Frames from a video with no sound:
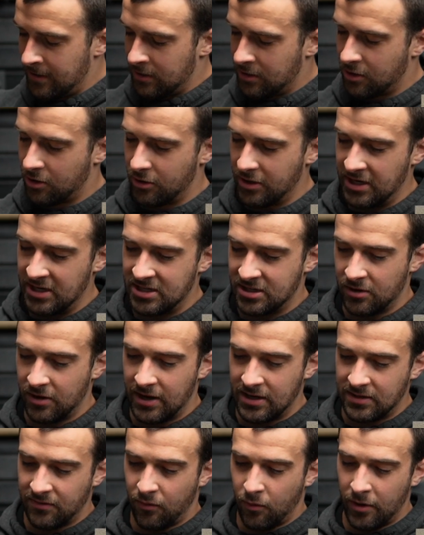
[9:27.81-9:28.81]
Little Easter
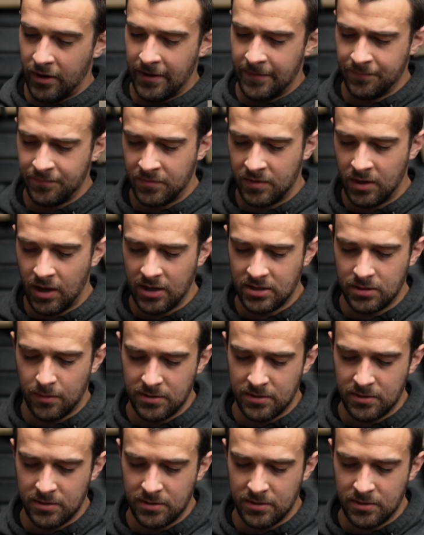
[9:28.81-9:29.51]
eggs for you. Not so